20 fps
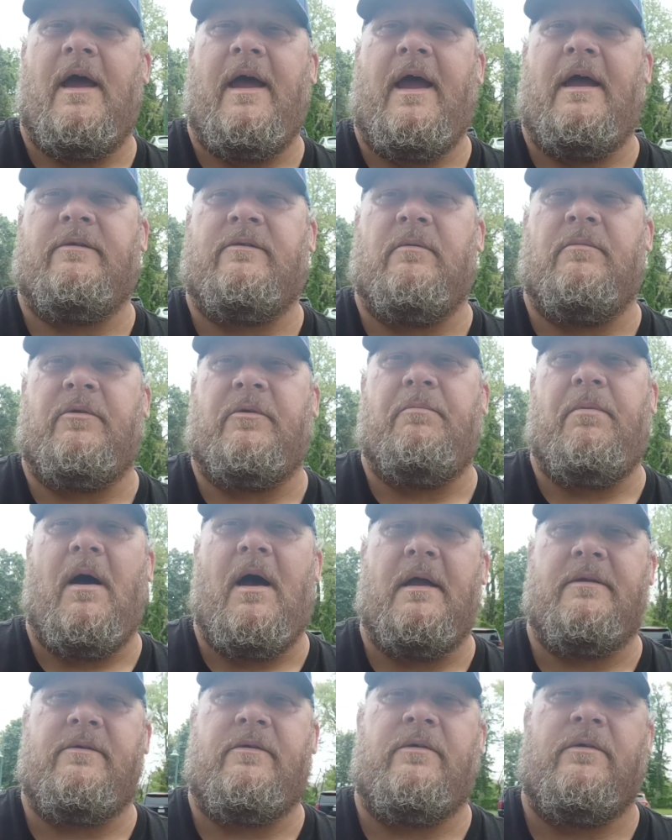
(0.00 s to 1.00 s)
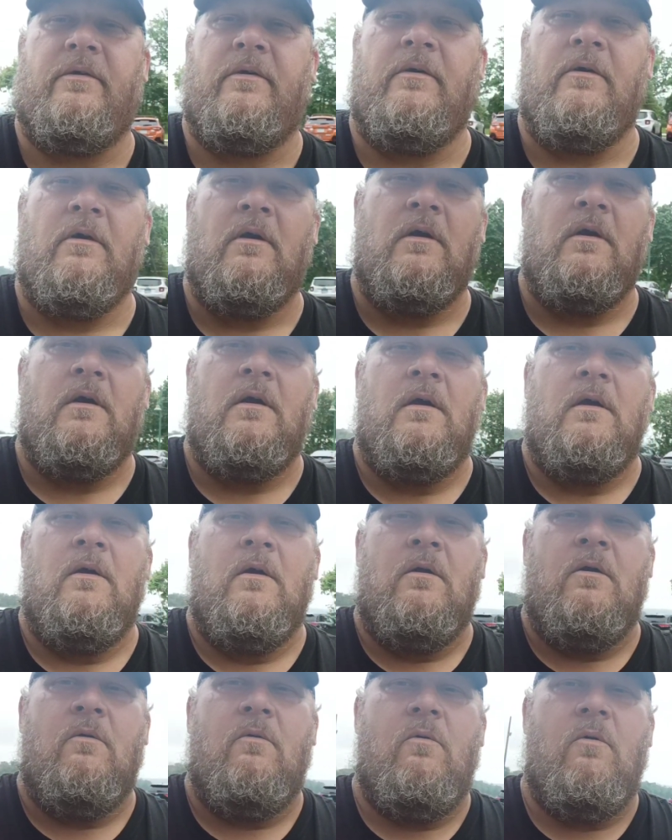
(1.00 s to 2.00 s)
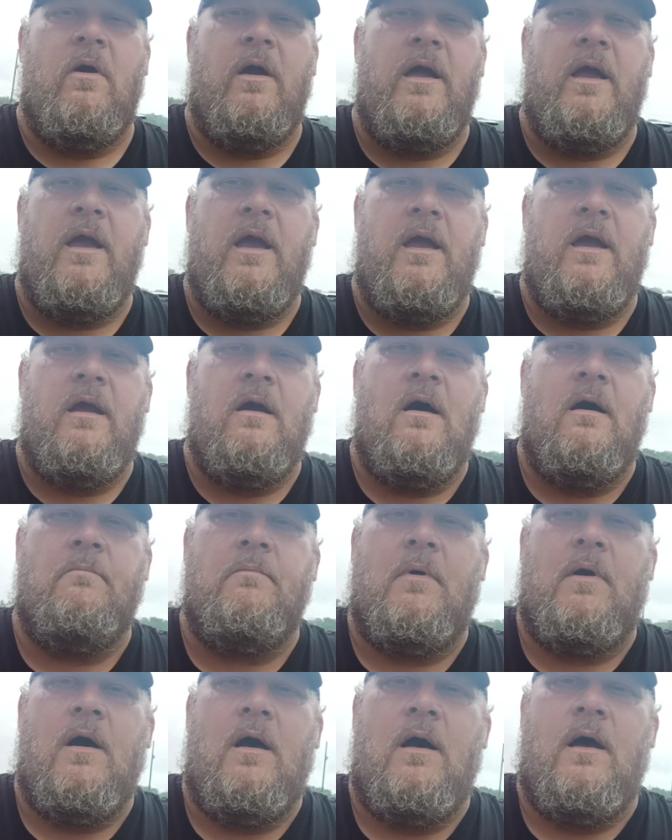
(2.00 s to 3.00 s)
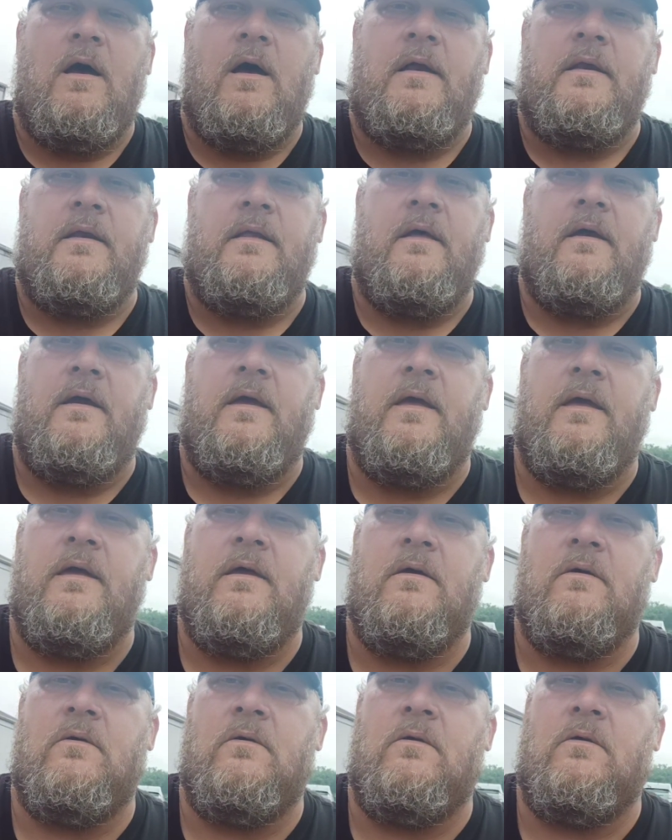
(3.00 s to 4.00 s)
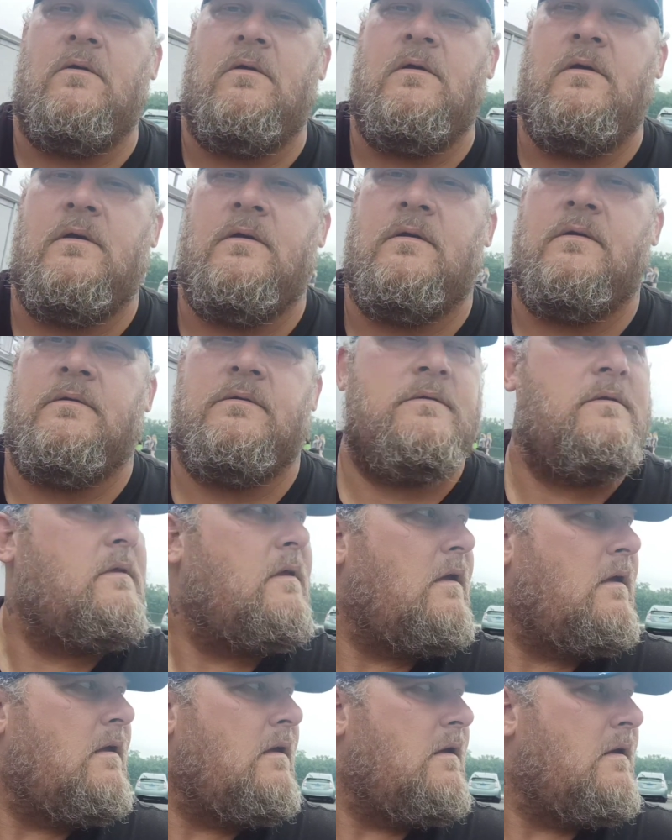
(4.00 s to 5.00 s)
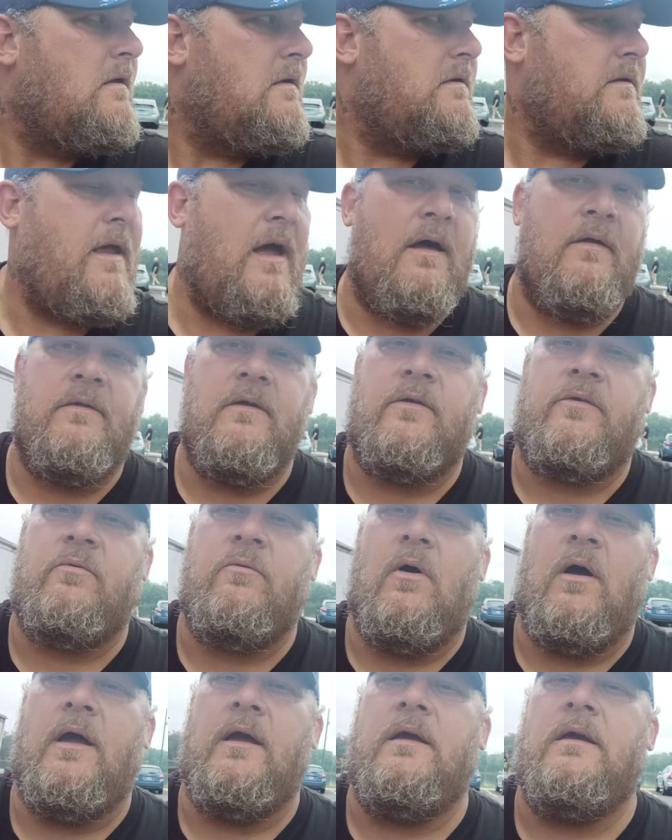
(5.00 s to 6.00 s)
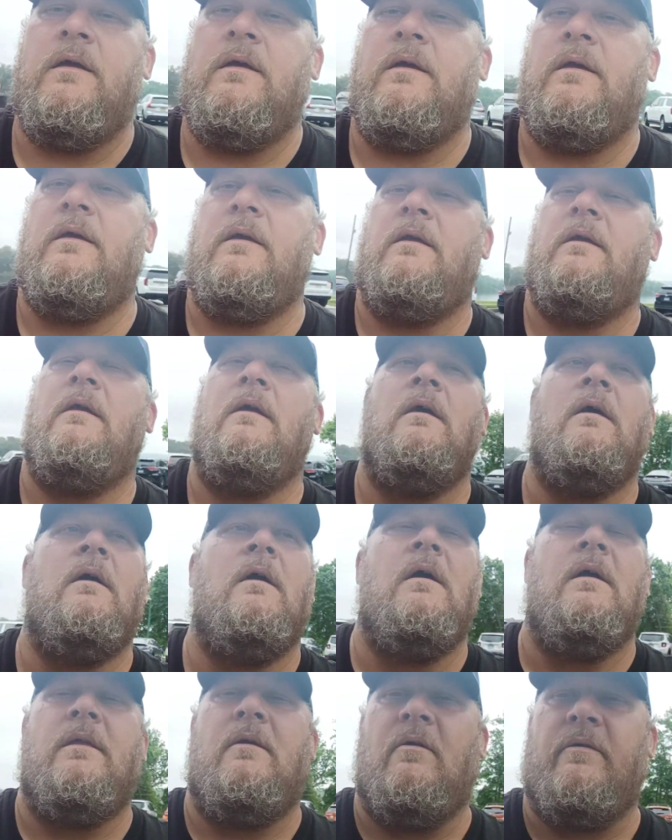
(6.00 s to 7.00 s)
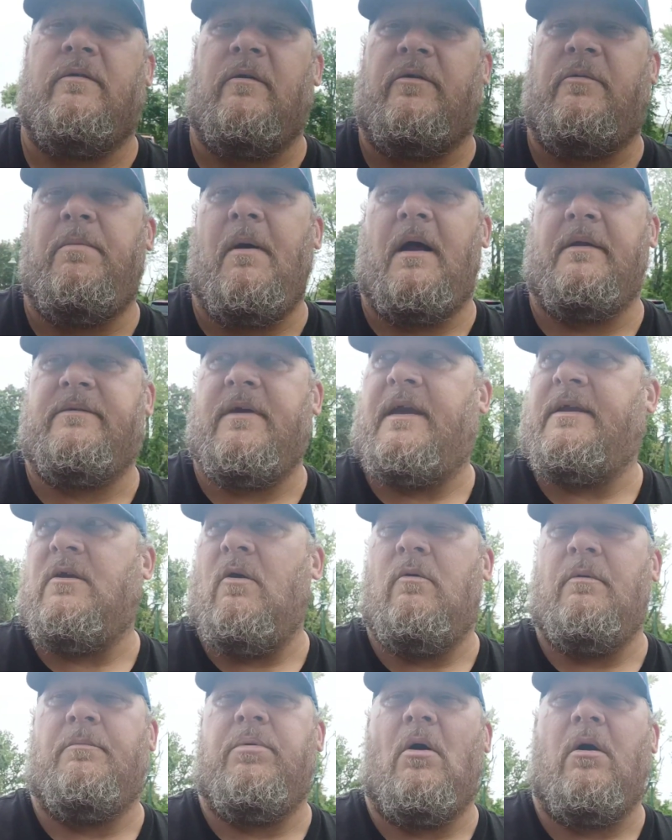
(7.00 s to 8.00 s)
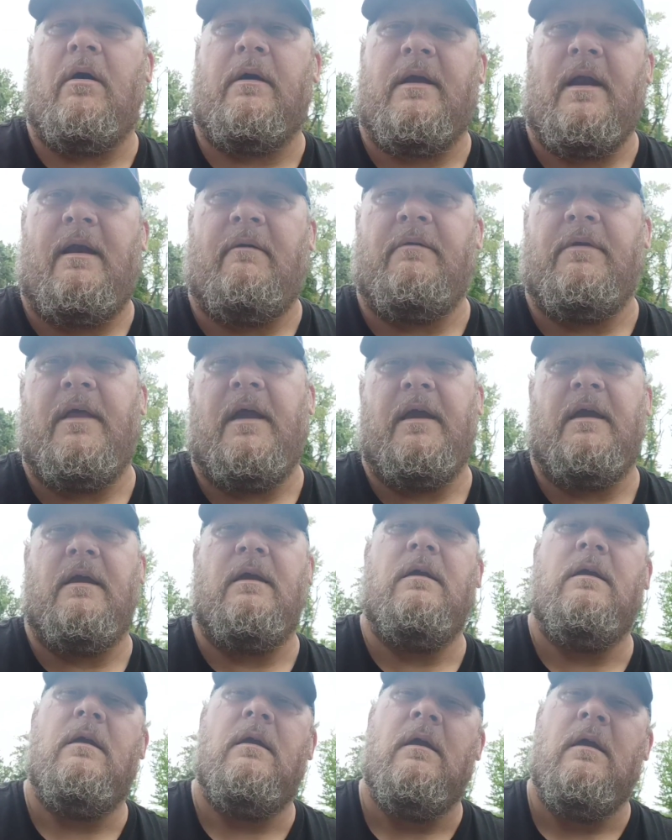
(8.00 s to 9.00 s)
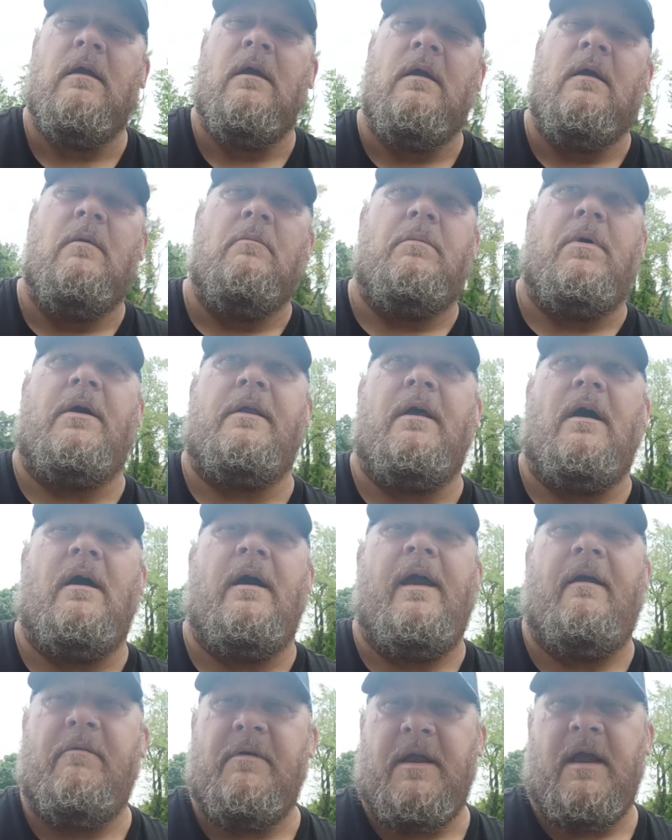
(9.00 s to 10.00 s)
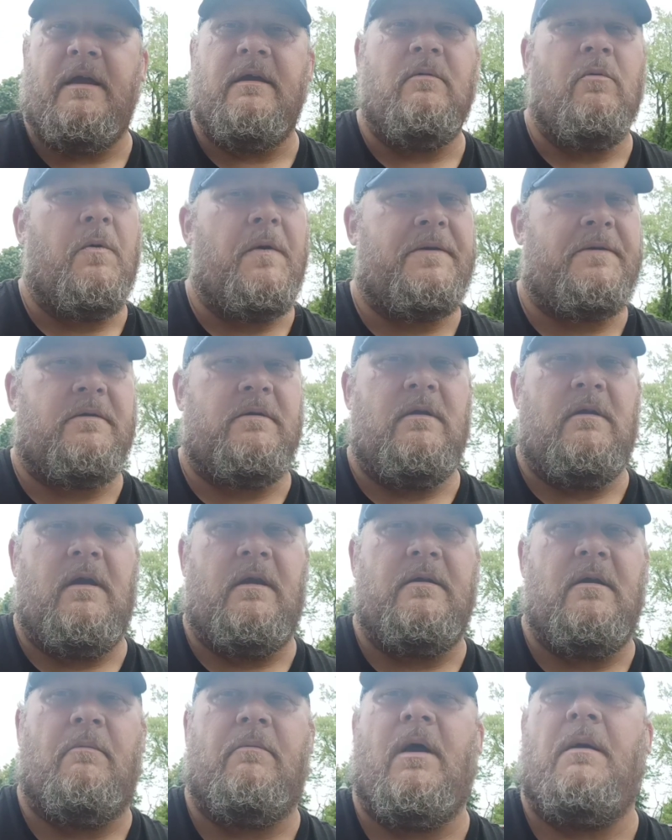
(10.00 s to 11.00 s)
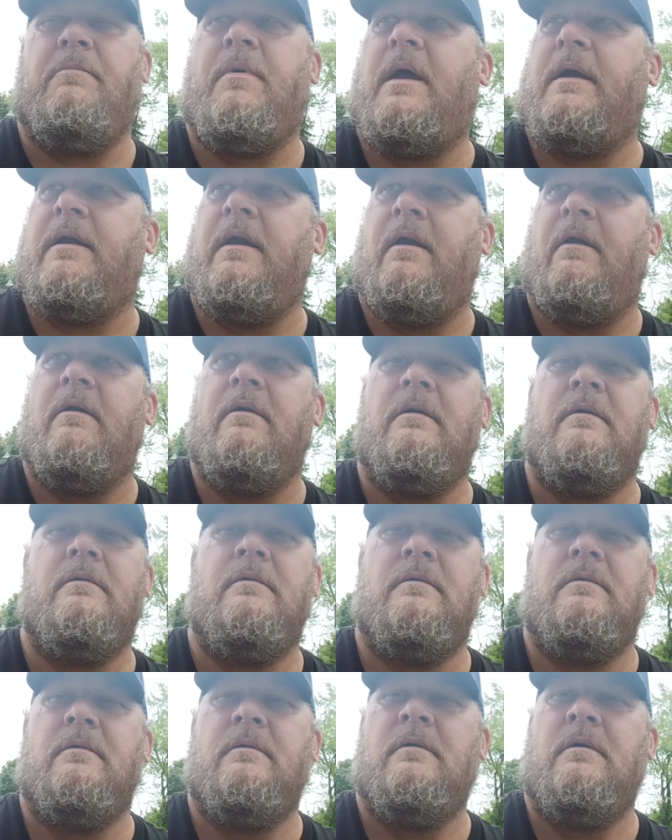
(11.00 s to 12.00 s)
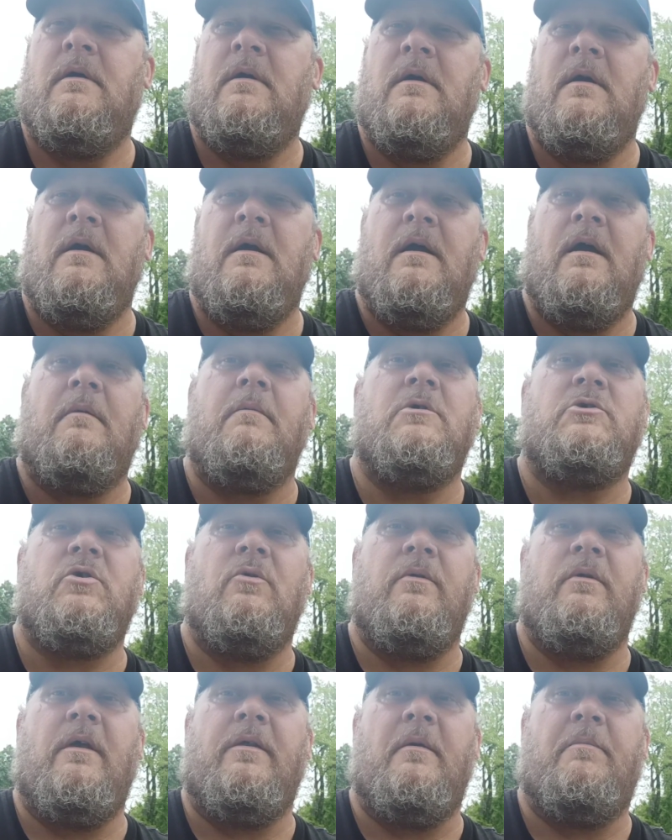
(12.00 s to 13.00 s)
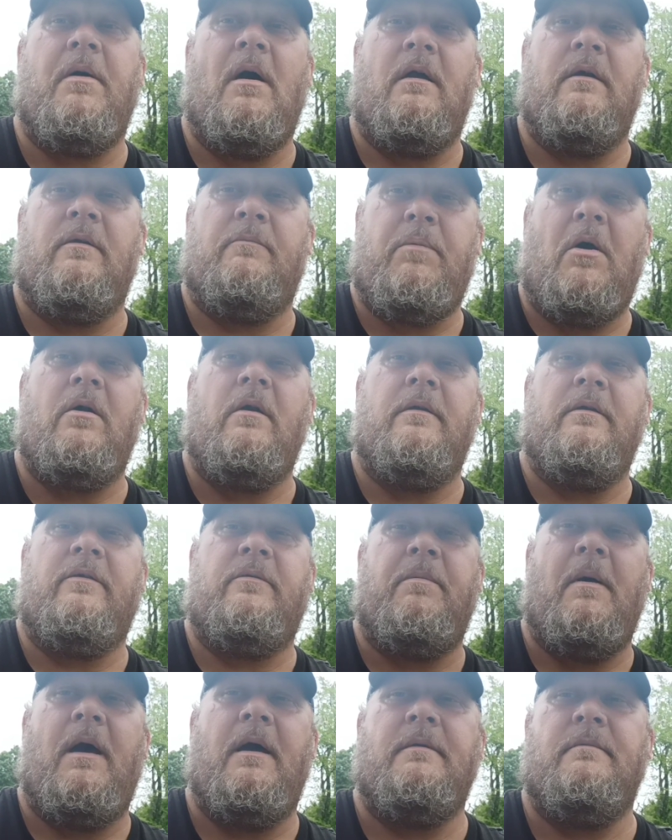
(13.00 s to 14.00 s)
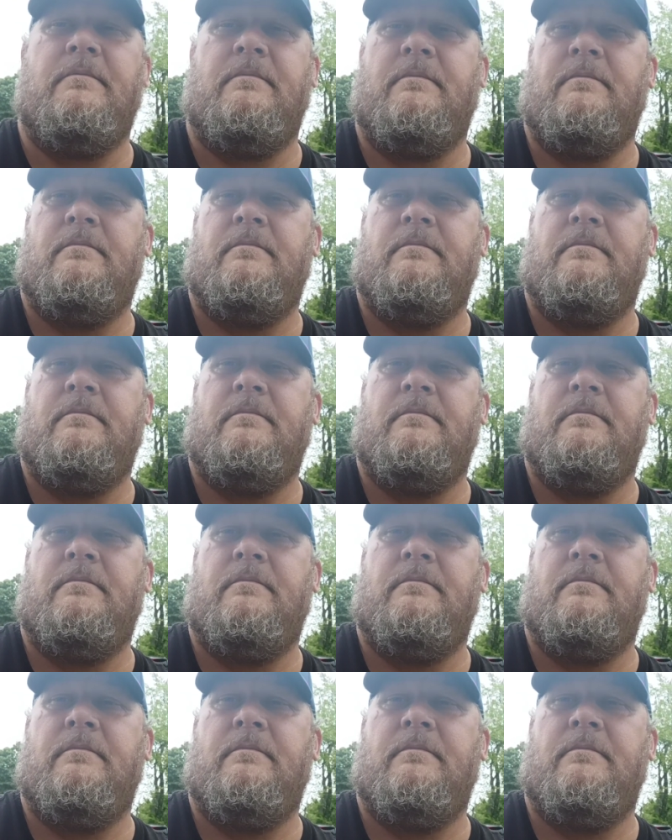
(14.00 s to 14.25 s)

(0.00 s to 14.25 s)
I had some spots way up on the hill down this way. There were some spots I'd go and park and everything. But every day, end up right back here. Let me show you another part of the spot.